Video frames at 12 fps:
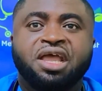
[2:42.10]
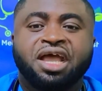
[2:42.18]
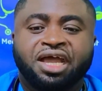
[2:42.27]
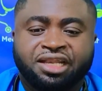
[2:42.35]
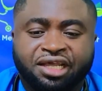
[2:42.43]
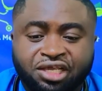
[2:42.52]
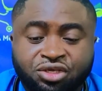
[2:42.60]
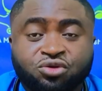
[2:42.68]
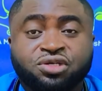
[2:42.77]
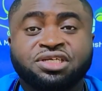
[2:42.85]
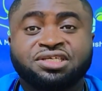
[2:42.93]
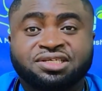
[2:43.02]
And then
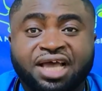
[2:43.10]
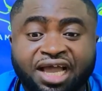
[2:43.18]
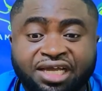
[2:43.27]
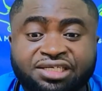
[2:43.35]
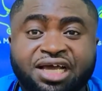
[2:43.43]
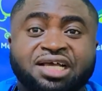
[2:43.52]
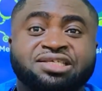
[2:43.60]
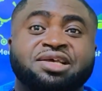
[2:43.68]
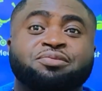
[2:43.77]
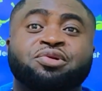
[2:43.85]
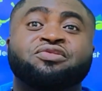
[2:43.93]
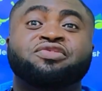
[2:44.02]
you decide as a
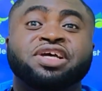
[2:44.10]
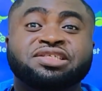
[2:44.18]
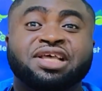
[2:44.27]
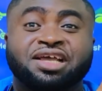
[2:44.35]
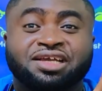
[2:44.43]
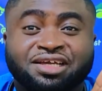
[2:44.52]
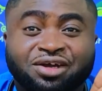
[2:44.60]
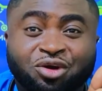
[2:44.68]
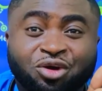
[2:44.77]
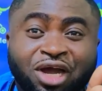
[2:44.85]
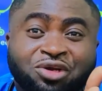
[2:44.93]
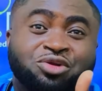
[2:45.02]
professor,
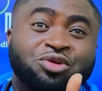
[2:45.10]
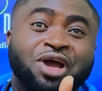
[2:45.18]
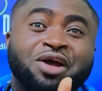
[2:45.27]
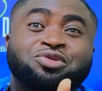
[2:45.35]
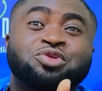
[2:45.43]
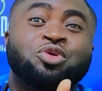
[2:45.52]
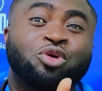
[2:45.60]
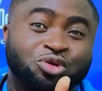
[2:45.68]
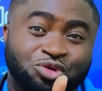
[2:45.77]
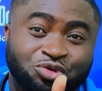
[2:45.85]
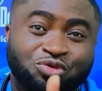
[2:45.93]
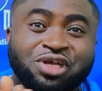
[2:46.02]
or I don't know how to call
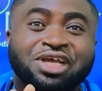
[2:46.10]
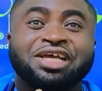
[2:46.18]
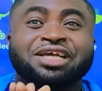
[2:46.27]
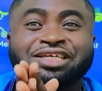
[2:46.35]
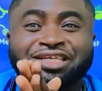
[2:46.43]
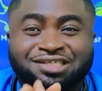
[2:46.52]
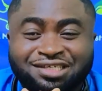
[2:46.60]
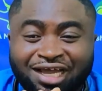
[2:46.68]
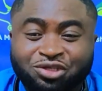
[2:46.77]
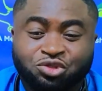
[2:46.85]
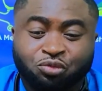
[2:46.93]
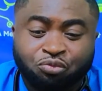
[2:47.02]
you,
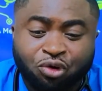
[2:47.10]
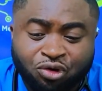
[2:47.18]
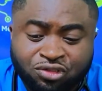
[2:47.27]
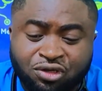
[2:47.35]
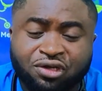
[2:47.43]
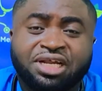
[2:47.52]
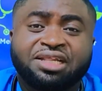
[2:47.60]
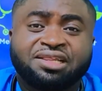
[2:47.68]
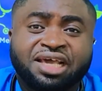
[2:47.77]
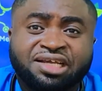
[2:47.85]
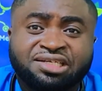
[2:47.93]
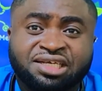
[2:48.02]
decide to pause on the
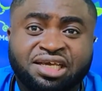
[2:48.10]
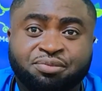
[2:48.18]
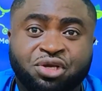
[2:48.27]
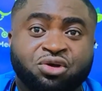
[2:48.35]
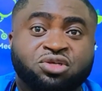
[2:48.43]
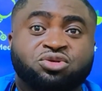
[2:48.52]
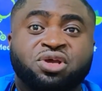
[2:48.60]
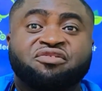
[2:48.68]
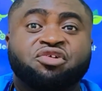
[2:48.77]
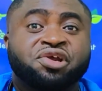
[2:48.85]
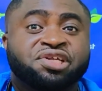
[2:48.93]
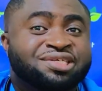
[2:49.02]
3rd day because you
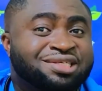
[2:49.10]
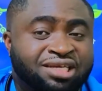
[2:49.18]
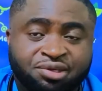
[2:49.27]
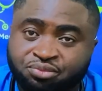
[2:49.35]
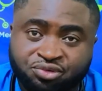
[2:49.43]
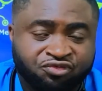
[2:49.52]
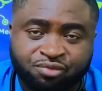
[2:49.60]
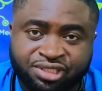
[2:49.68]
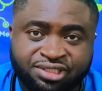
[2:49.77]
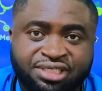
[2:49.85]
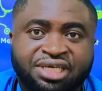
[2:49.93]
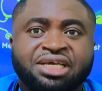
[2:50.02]
have already seen
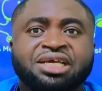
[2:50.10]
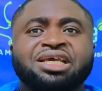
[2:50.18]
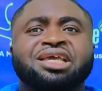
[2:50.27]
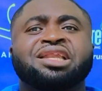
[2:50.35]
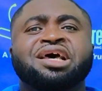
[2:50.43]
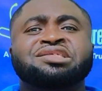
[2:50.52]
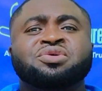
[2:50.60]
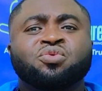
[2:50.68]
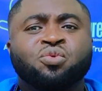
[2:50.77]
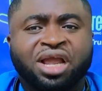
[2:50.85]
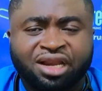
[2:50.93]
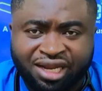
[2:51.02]
improvement. It
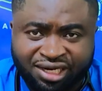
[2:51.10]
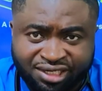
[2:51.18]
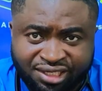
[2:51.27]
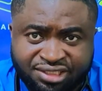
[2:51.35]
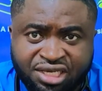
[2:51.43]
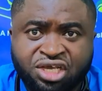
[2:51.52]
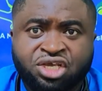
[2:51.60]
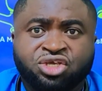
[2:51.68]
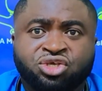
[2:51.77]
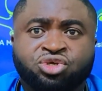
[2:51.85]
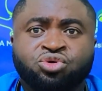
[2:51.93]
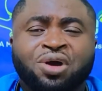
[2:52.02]
doesn't work like that.
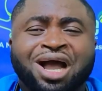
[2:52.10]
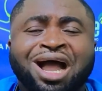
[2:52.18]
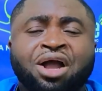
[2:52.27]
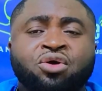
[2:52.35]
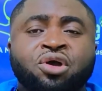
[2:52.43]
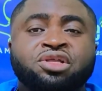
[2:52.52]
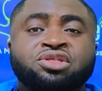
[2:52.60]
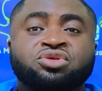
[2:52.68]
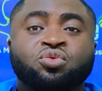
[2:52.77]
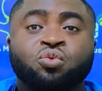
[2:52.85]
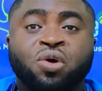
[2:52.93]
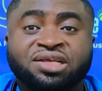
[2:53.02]
You are going to
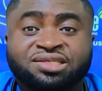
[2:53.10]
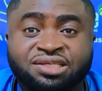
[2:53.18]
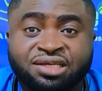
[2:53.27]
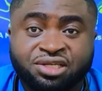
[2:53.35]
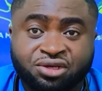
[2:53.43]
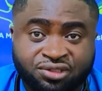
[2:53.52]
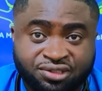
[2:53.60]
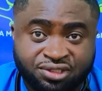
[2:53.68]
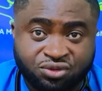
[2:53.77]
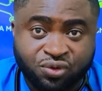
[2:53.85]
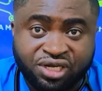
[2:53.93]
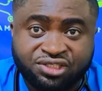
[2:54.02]
worsen your
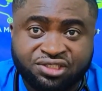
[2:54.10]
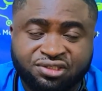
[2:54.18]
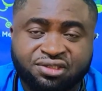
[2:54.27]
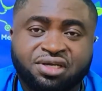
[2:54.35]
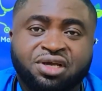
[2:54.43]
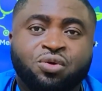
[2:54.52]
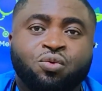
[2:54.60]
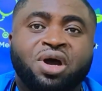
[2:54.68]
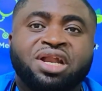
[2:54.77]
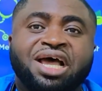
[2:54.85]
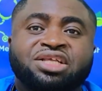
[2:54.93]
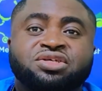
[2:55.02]
situation.
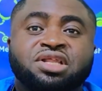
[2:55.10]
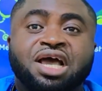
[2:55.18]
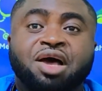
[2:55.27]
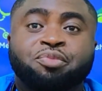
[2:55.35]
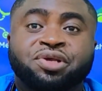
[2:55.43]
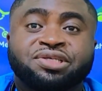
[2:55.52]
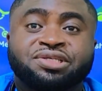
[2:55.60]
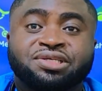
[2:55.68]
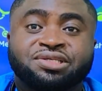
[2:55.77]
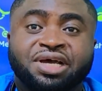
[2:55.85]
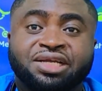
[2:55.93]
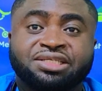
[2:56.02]
What actually happens
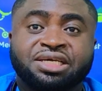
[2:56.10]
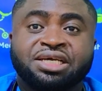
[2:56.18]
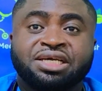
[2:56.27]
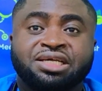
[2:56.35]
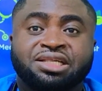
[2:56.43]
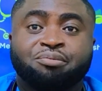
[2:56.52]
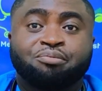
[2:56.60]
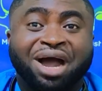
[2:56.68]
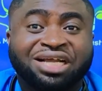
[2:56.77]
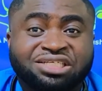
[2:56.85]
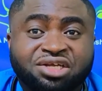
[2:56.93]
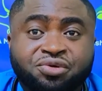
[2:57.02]
is that the
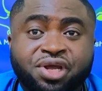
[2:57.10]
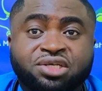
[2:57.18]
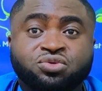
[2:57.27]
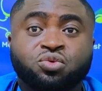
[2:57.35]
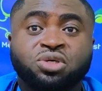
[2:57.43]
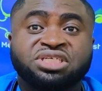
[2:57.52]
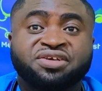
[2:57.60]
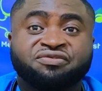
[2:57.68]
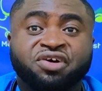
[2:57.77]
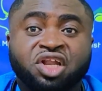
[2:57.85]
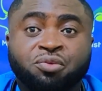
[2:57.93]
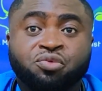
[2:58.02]
bacteria would
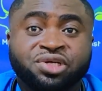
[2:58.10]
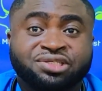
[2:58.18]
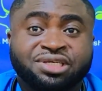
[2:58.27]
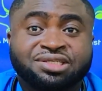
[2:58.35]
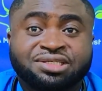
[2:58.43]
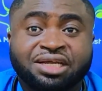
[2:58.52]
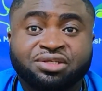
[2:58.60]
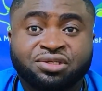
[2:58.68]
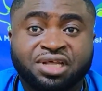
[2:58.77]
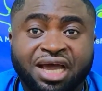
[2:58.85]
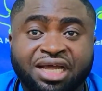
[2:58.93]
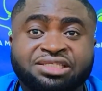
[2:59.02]
develop resistance to
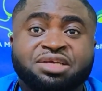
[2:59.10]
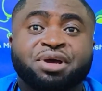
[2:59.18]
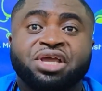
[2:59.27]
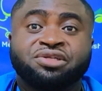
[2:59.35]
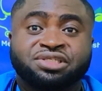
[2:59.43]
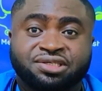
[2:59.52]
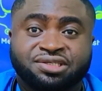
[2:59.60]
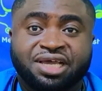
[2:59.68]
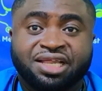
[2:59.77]
the antibiotics.